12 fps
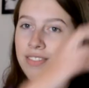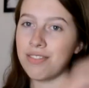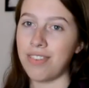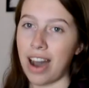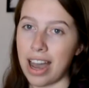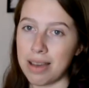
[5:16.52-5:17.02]

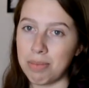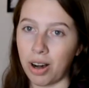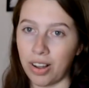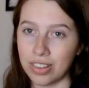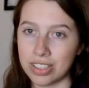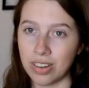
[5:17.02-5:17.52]
vibe
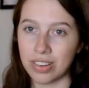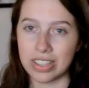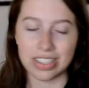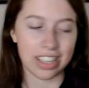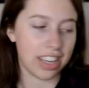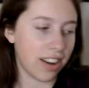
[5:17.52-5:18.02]
also
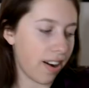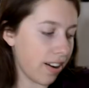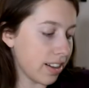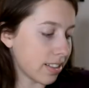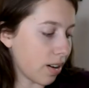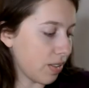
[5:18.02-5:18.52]
because
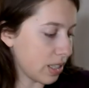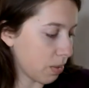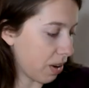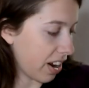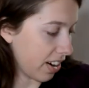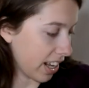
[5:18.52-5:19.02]
Kiara is always
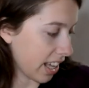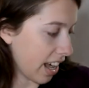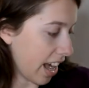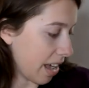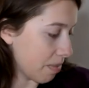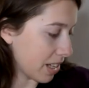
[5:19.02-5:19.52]
wearing
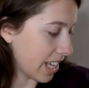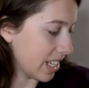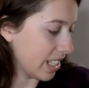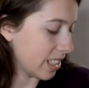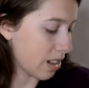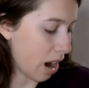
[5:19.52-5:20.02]
a
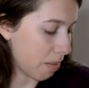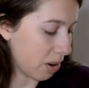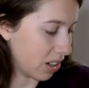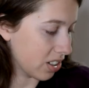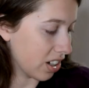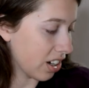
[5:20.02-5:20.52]
bikini top
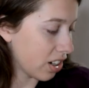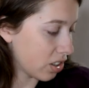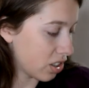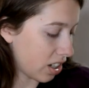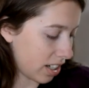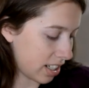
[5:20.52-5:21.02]
under her
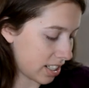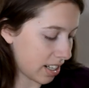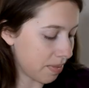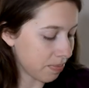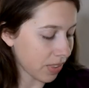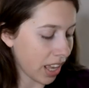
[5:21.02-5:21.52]
shirt.
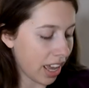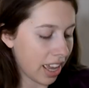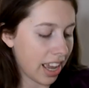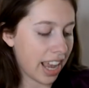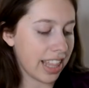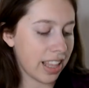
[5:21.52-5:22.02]

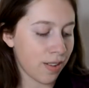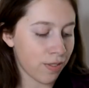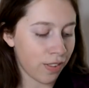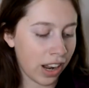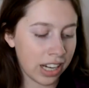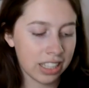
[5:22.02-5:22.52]
And then
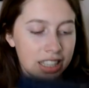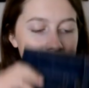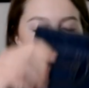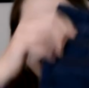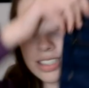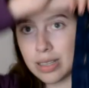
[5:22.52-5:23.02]

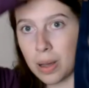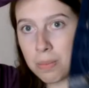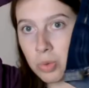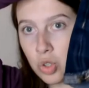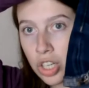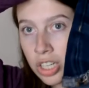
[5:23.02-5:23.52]
finally
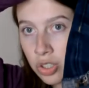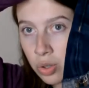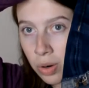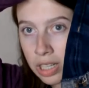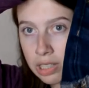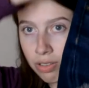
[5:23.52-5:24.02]
some jean
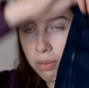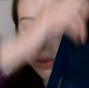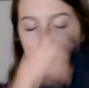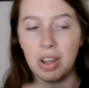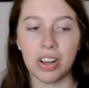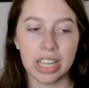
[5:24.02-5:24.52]
shorts from
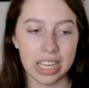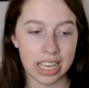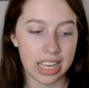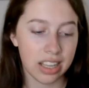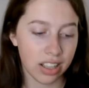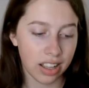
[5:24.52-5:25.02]
American
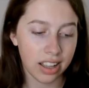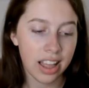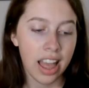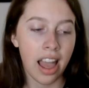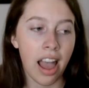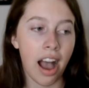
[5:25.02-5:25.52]
Eagle.
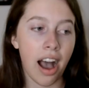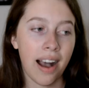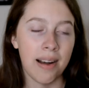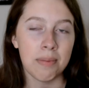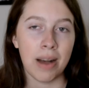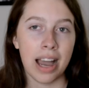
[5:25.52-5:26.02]

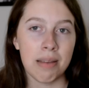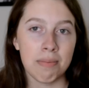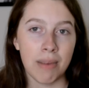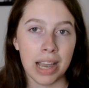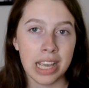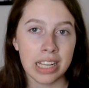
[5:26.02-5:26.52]
Um, I
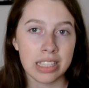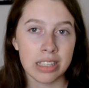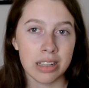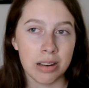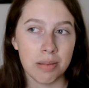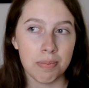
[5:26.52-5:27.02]

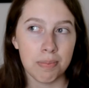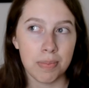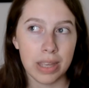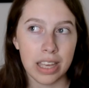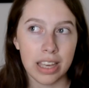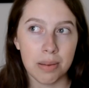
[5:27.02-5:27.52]
might
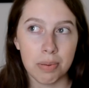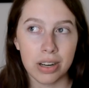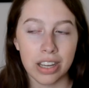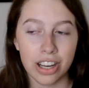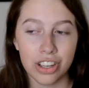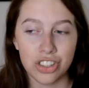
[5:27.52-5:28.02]
be
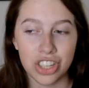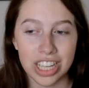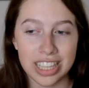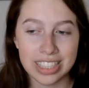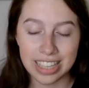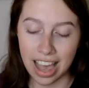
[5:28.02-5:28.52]
putting on
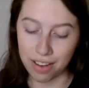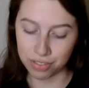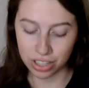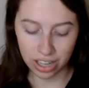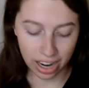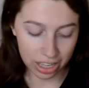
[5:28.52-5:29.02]
jeans
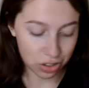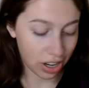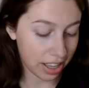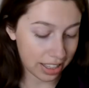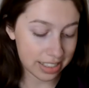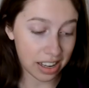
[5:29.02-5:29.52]
after I
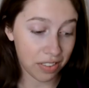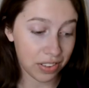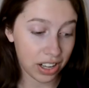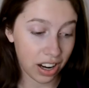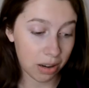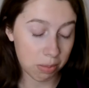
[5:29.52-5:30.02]
try this
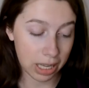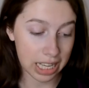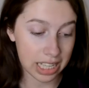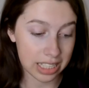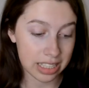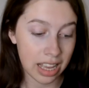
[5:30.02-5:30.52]
outfit on
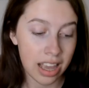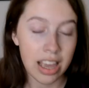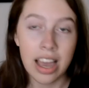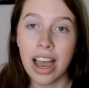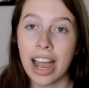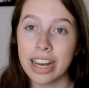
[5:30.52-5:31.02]
because
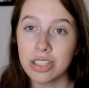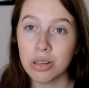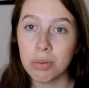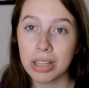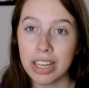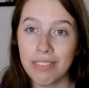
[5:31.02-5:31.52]
I
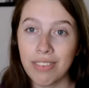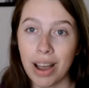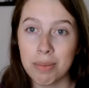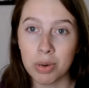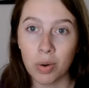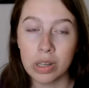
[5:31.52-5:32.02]
do believe
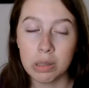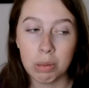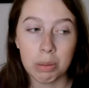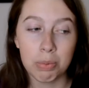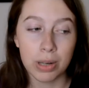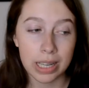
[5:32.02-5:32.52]
I'm going to
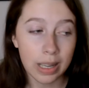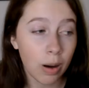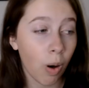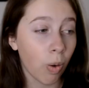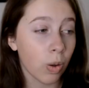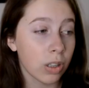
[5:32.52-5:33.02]
be pretty
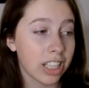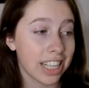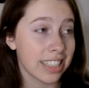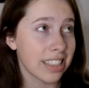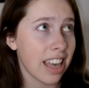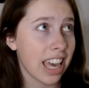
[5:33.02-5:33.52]
cold.
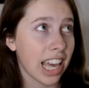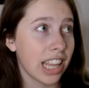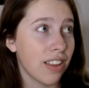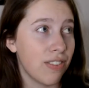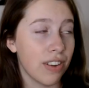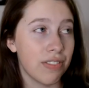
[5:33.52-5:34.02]
It's like in
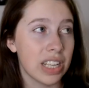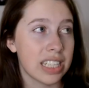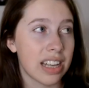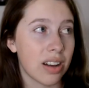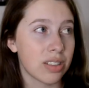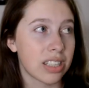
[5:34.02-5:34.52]
the
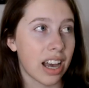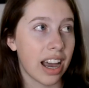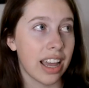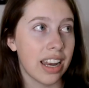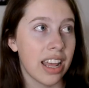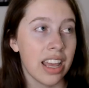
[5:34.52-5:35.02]
50s
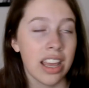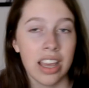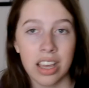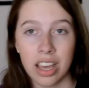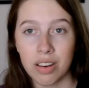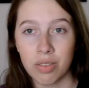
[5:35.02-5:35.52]
outside
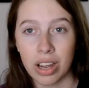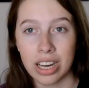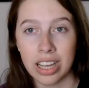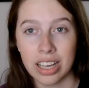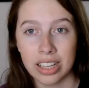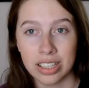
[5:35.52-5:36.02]
and
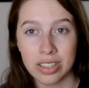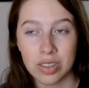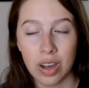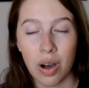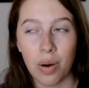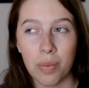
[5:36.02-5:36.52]
raining
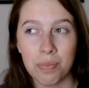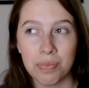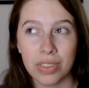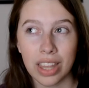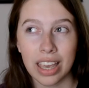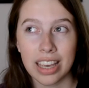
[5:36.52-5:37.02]
so
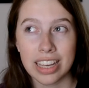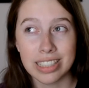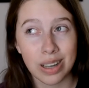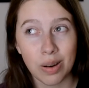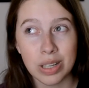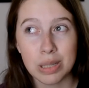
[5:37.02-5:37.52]
it's
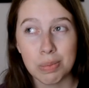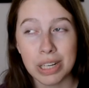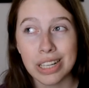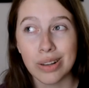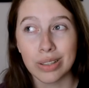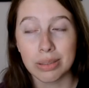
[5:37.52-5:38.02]
always
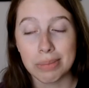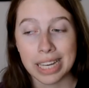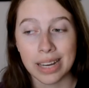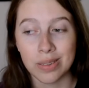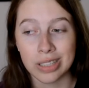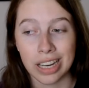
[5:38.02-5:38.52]
pretty cold in my
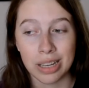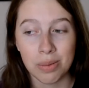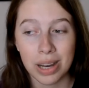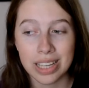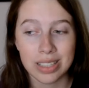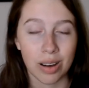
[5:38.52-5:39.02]
house
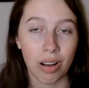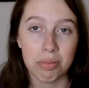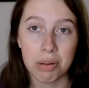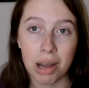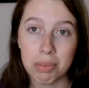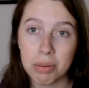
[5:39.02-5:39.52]
anyway, so I'll
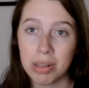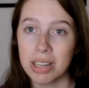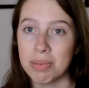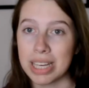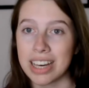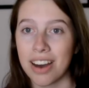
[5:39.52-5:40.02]
probably
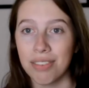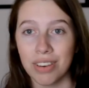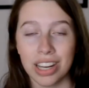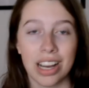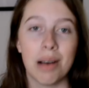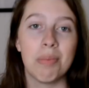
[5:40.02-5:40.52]
be
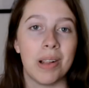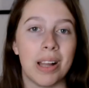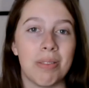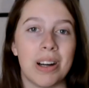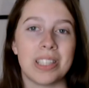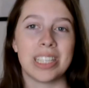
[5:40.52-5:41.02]
covering up while I
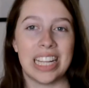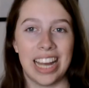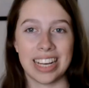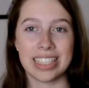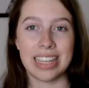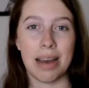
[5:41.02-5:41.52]
watch the
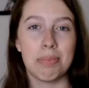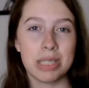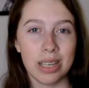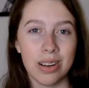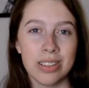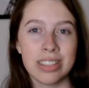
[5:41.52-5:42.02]
next
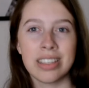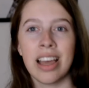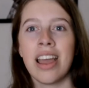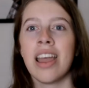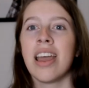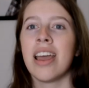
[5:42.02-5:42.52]
episodes.
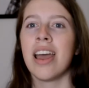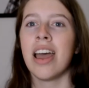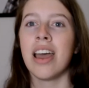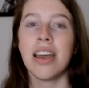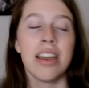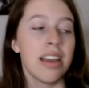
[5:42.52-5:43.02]

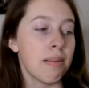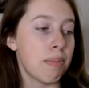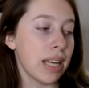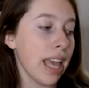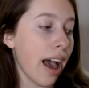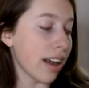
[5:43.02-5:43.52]

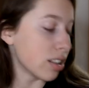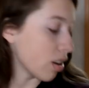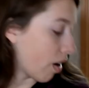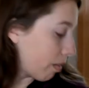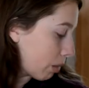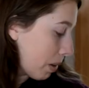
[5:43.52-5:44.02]
But yeah,
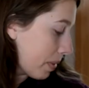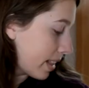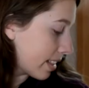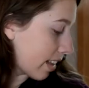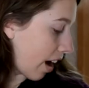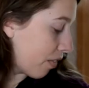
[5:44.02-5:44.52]
so I'm gonna put
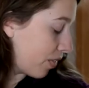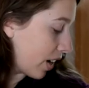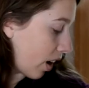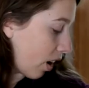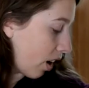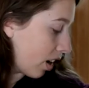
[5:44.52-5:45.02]
this outfit
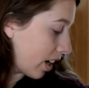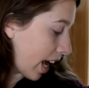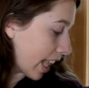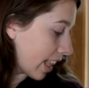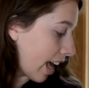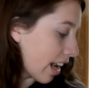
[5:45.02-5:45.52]
on
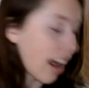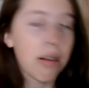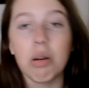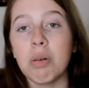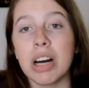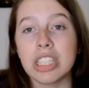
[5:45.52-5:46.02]
and then I
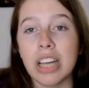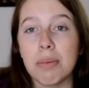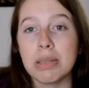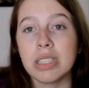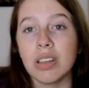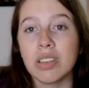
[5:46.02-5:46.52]
will watch
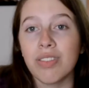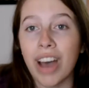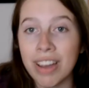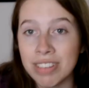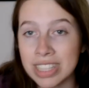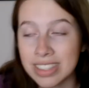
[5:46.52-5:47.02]
episodes
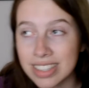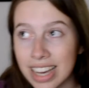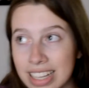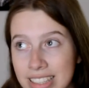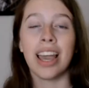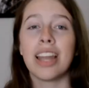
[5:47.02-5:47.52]
5 and
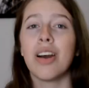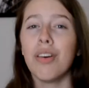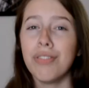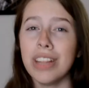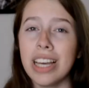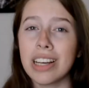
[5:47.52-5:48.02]
6 and
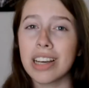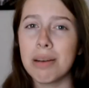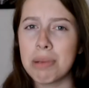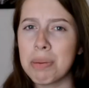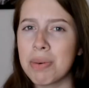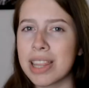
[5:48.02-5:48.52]
hopefully I'll
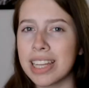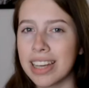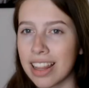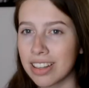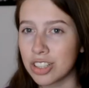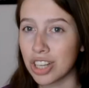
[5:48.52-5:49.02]
come up with
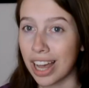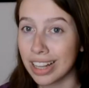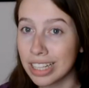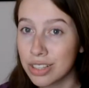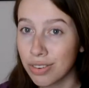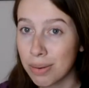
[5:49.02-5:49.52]
another
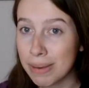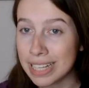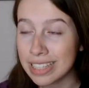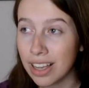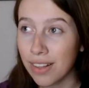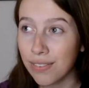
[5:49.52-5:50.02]
challenge for
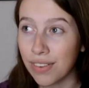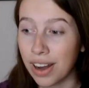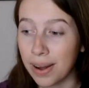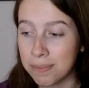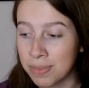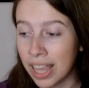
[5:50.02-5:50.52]
myself.
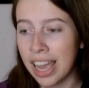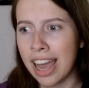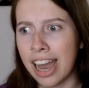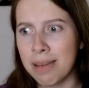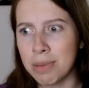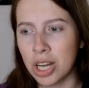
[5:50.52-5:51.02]
Um,
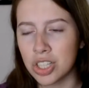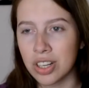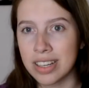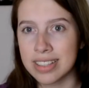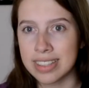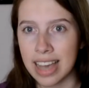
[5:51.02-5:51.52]
I'm not sure
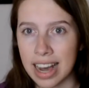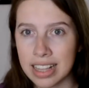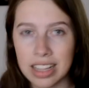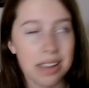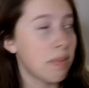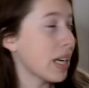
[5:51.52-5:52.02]

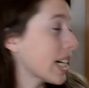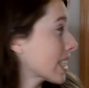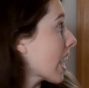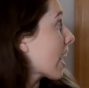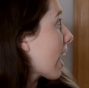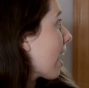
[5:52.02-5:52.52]
exactly because
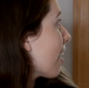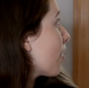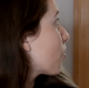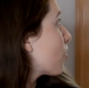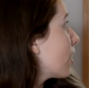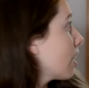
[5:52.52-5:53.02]
I can't
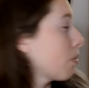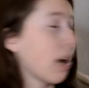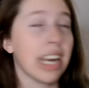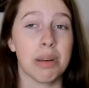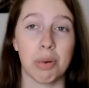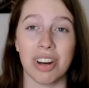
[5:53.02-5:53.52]
really
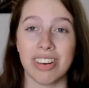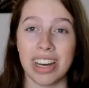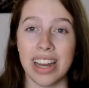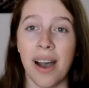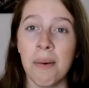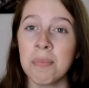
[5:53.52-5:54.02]
penny board right
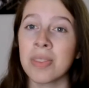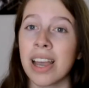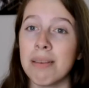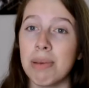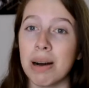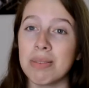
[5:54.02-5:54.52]
now,
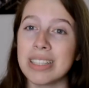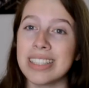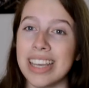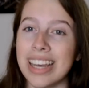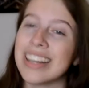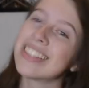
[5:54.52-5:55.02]
but we'll
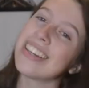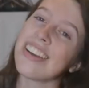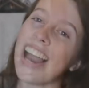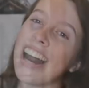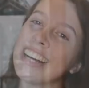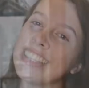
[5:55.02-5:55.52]
see. So yeah.